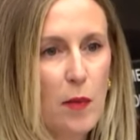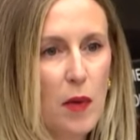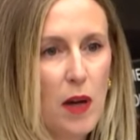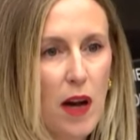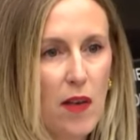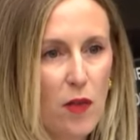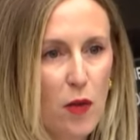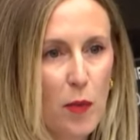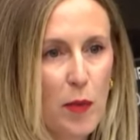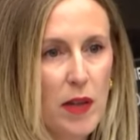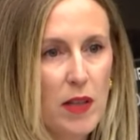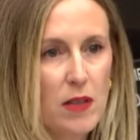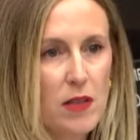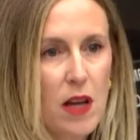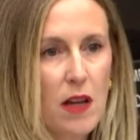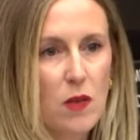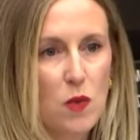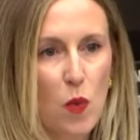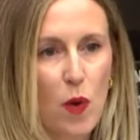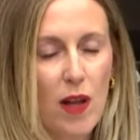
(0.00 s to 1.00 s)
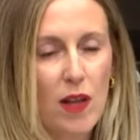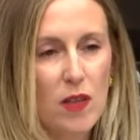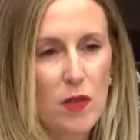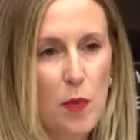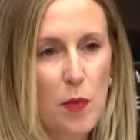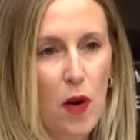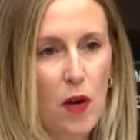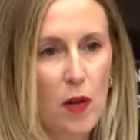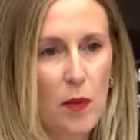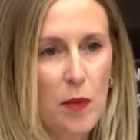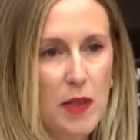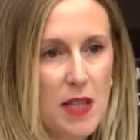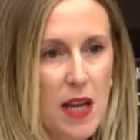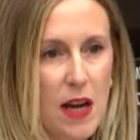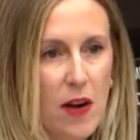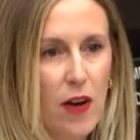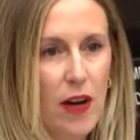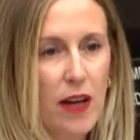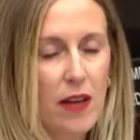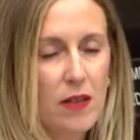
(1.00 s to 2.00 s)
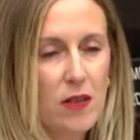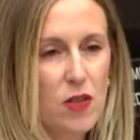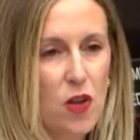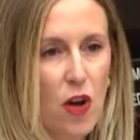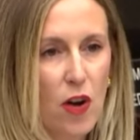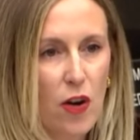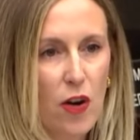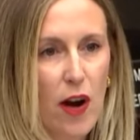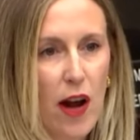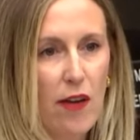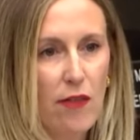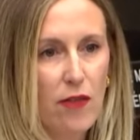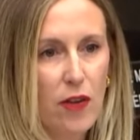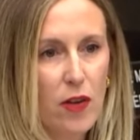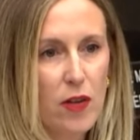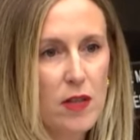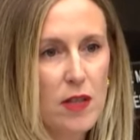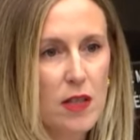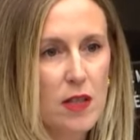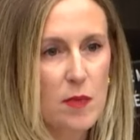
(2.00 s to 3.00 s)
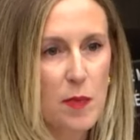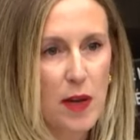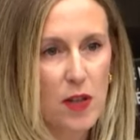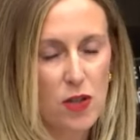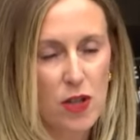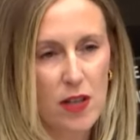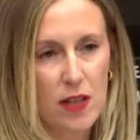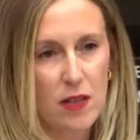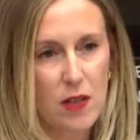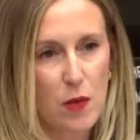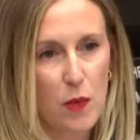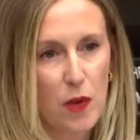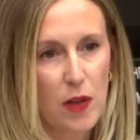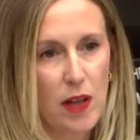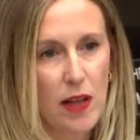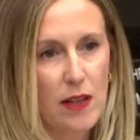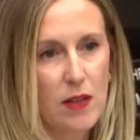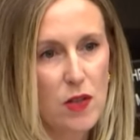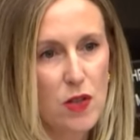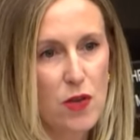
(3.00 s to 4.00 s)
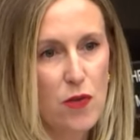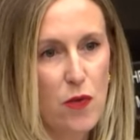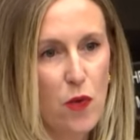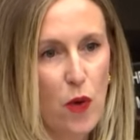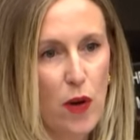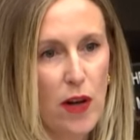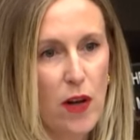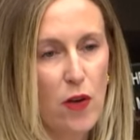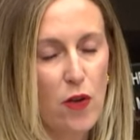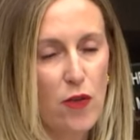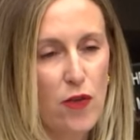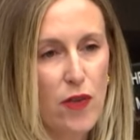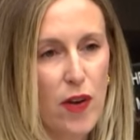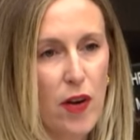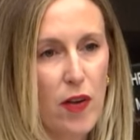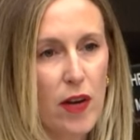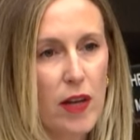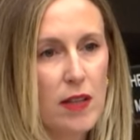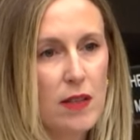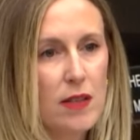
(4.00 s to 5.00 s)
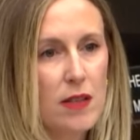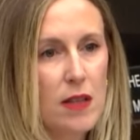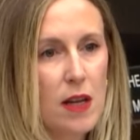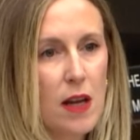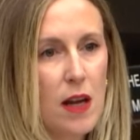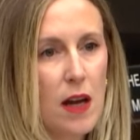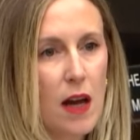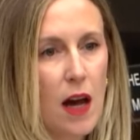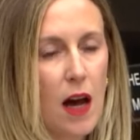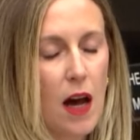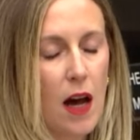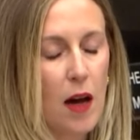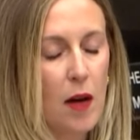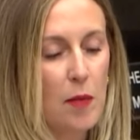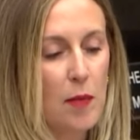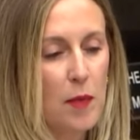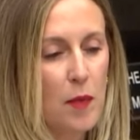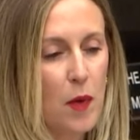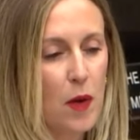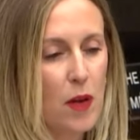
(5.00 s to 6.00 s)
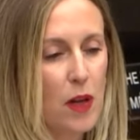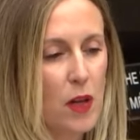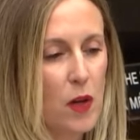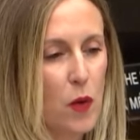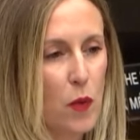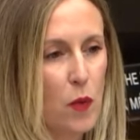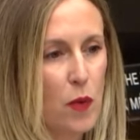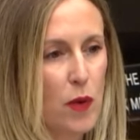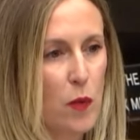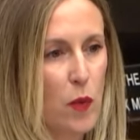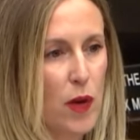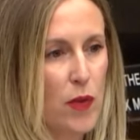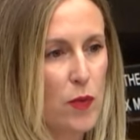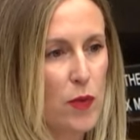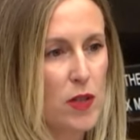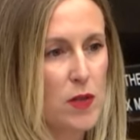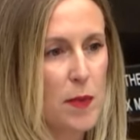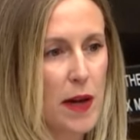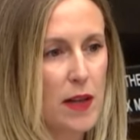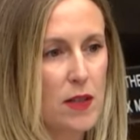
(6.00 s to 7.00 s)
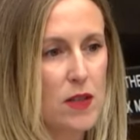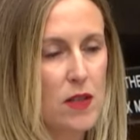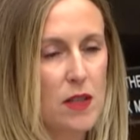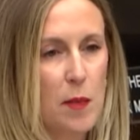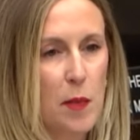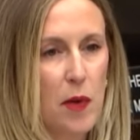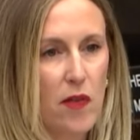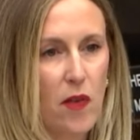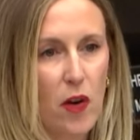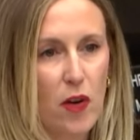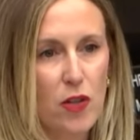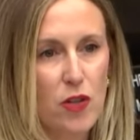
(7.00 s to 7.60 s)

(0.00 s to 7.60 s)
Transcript: government as well as parliamentarians on our efforts, especially as it relates to foreign interference. You know, with respect to some of our